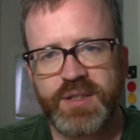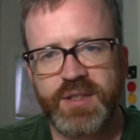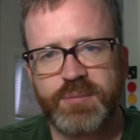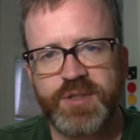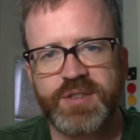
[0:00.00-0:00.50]

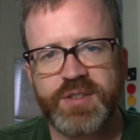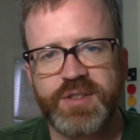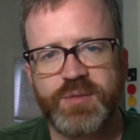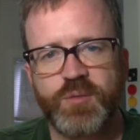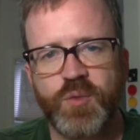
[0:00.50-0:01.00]
It brings
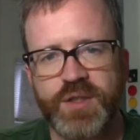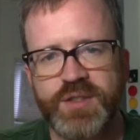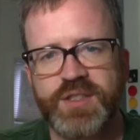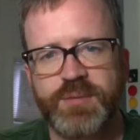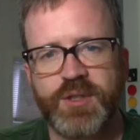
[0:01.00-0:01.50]
us one
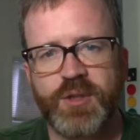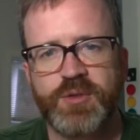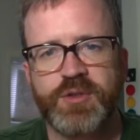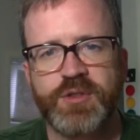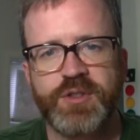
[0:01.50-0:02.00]
step
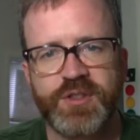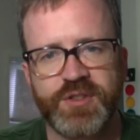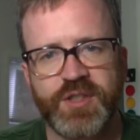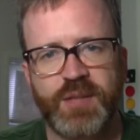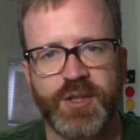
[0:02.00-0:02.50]
closer to
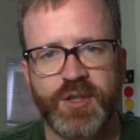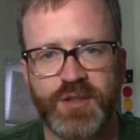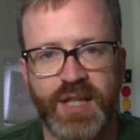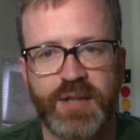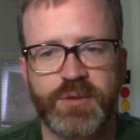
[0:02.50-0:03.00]
describing all
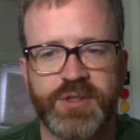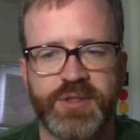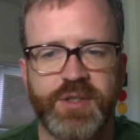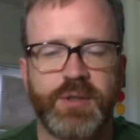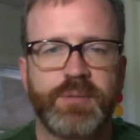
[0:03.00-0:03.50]

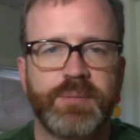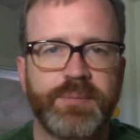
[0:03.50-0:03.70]
languages, though.